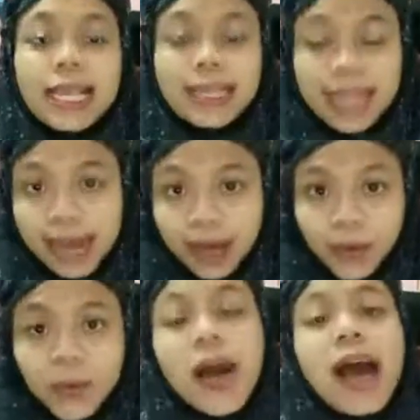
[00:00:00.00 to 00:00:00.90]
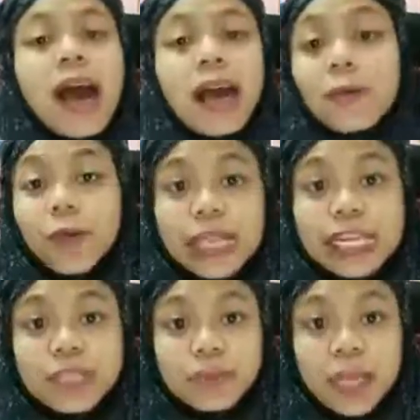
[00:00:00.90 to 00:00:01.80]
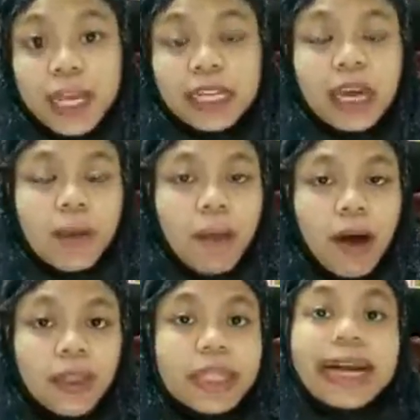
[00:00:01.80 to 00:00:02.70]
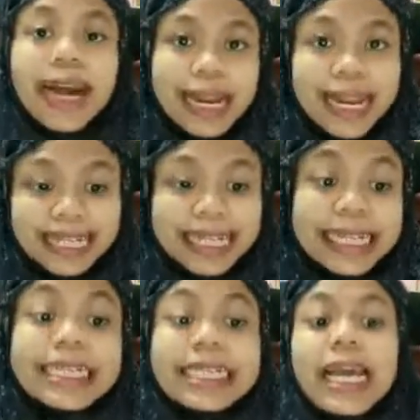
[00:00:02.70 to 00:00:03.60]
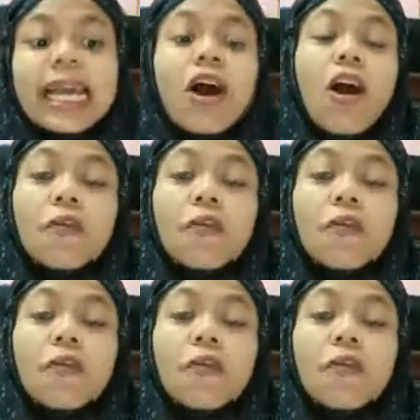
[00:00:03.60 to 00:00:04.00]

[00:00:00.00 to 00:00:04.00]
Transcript: Now, I will explain about the characteristic